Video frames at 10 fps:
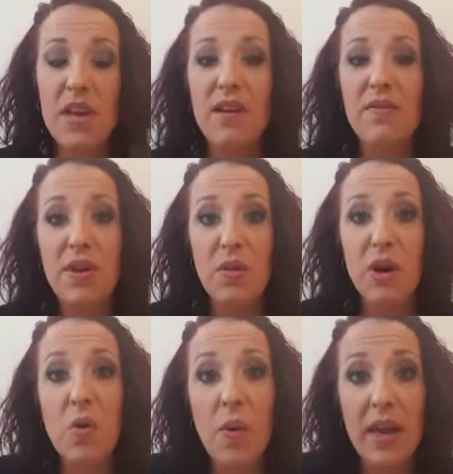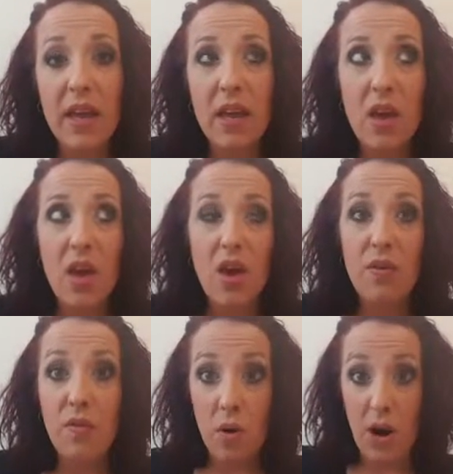If you are going
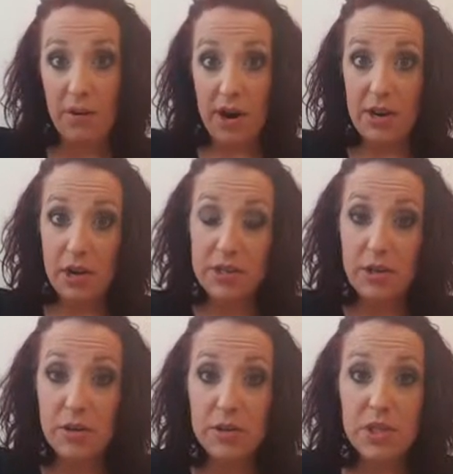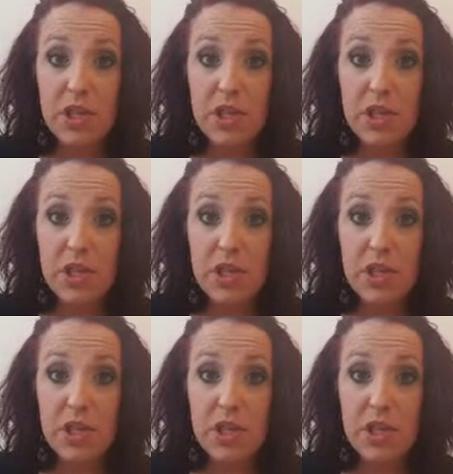for under eye dark circles,